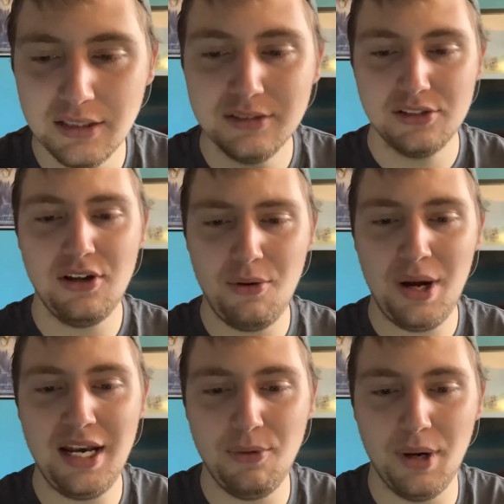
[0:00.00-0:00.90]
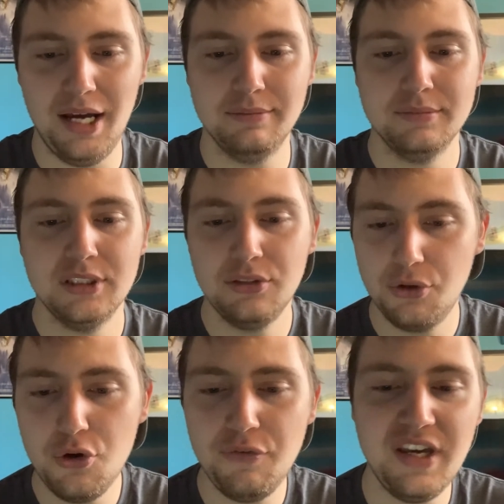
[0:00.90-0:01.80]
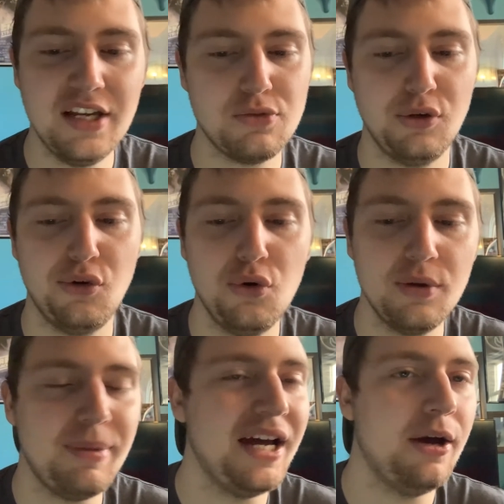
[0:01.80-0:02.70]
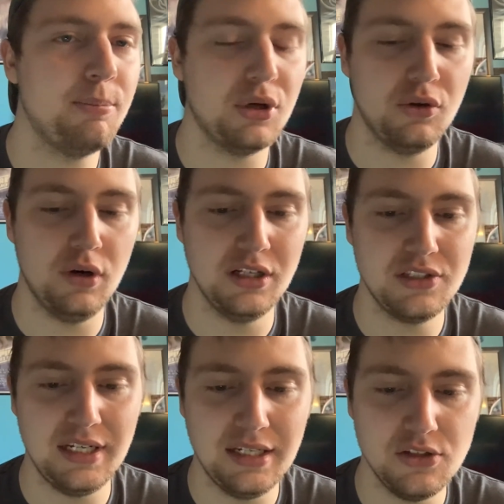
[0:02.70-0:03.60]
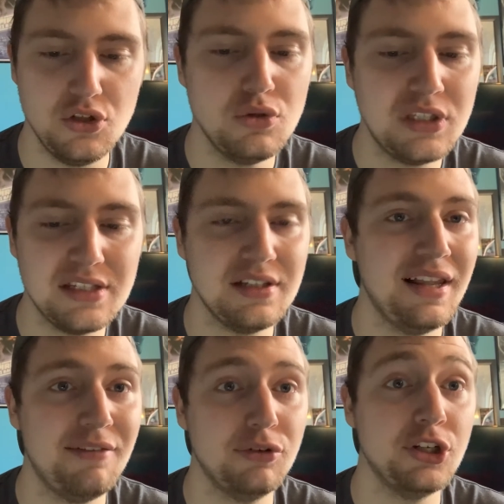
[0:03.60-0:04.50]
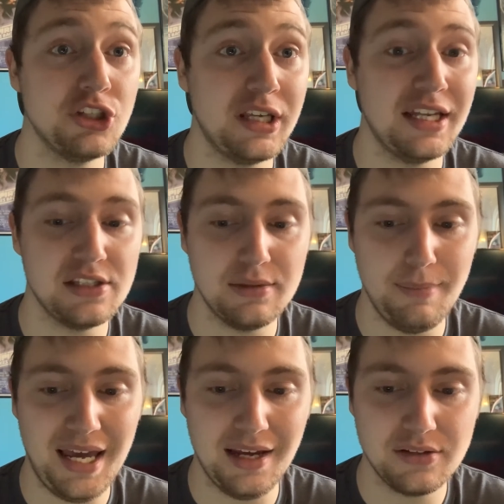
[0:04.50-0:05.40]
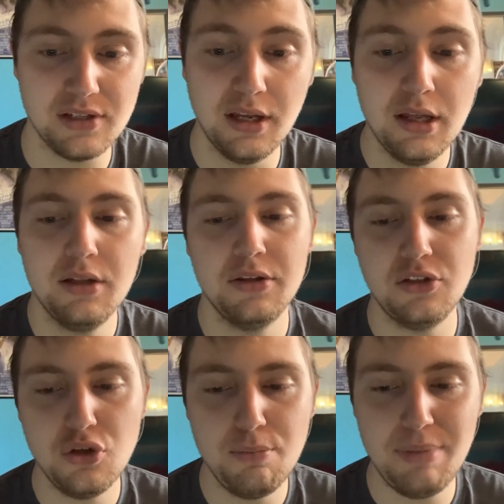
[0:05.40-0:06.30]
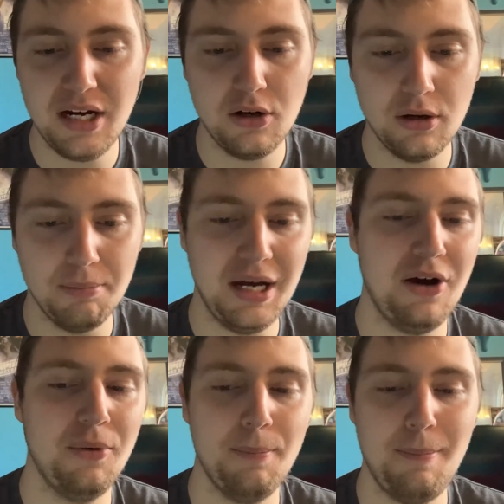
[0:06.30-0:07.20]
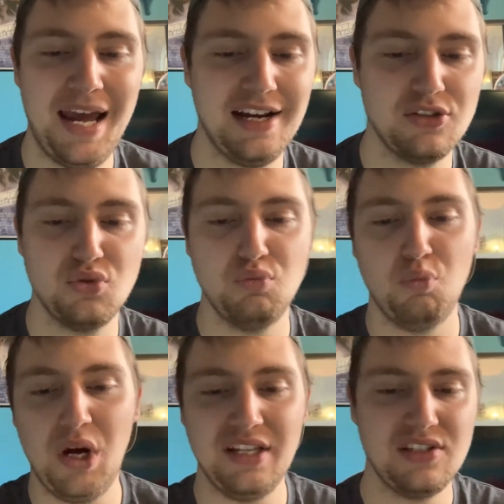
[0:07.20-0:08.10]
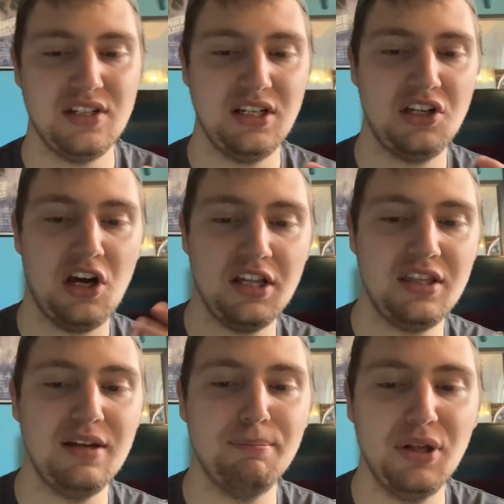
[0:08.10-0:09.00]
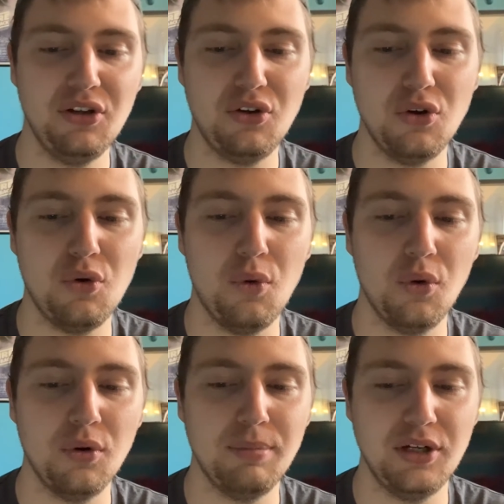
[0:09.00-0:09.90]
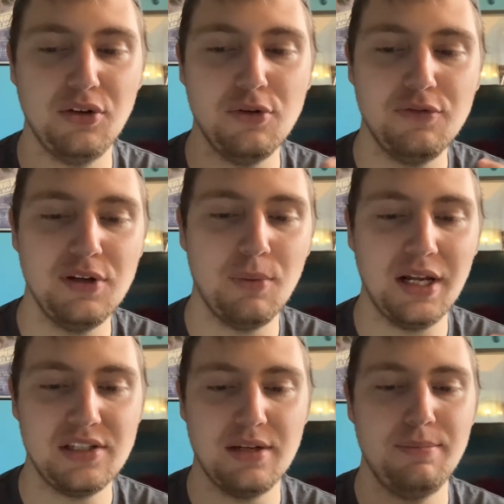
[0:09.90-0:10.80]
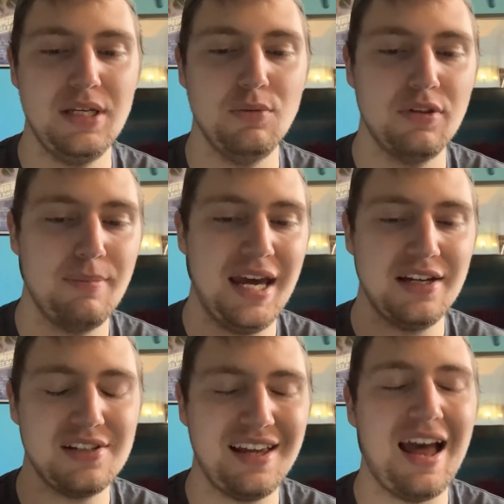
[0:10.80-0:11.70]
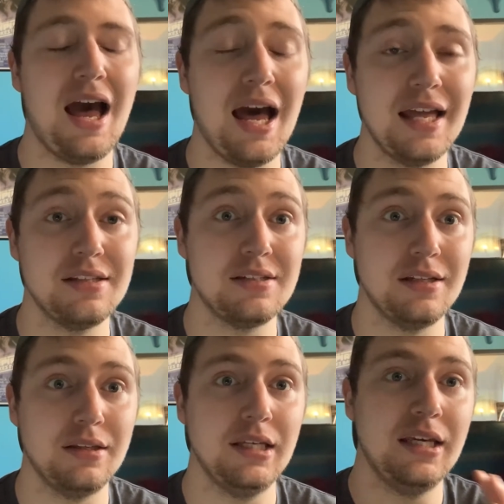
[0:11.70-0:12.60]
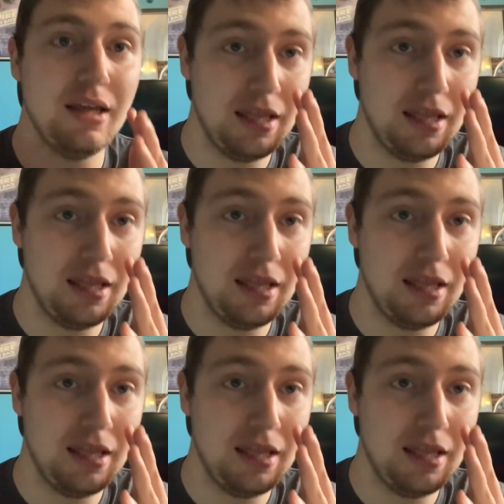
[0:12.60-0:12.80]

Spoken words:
So anyway, Goofy gets recruited by Uppercrust and is used as leverage against Max. The two bicker about Max wants to cut the umbilical cord, but Goofy wants to be with Max constantly.